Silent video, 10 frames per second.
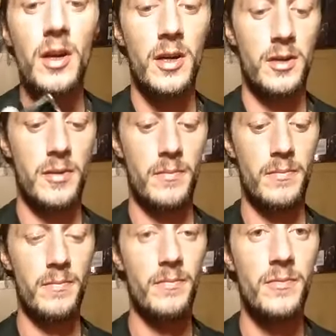
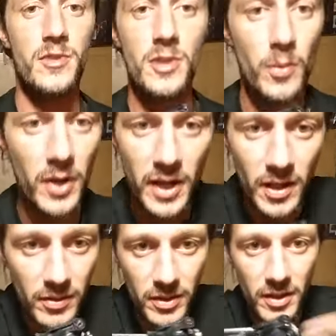There's no way in
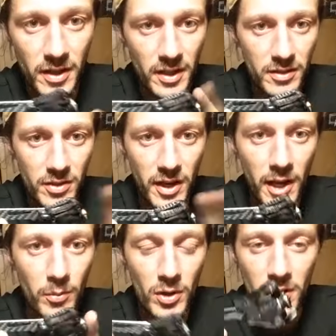hell you're gonna hit your
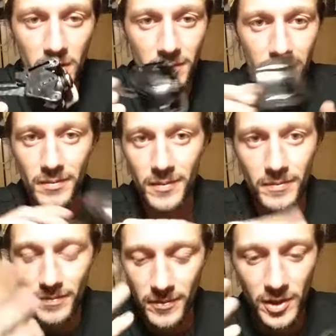camera, and
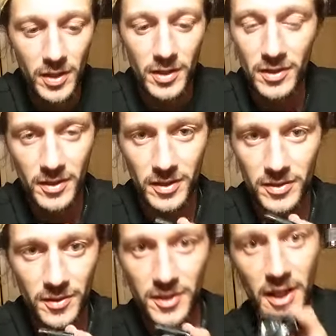you know,
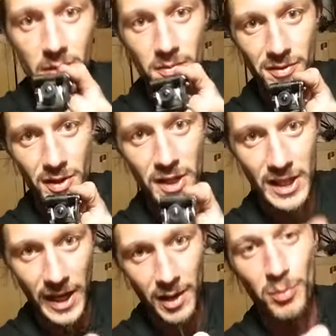except if you
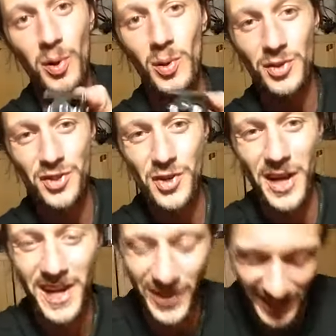hit like a pole
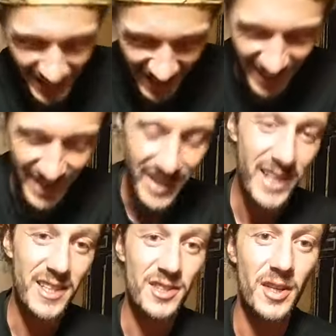straight on it.
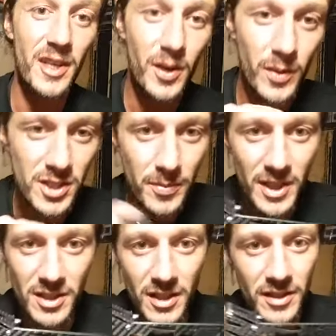So yeah, what you
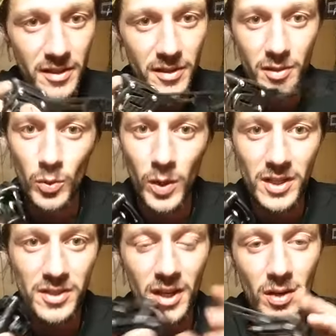basically then the
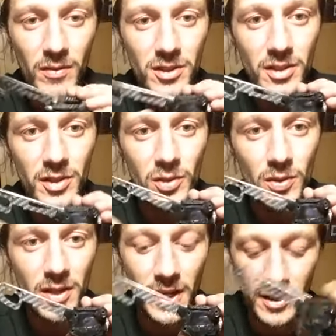one side, obviously you do
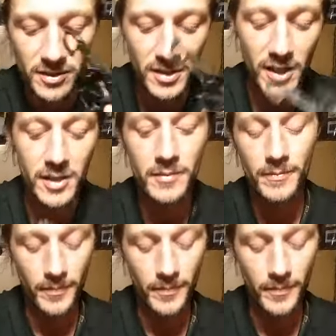on the other side.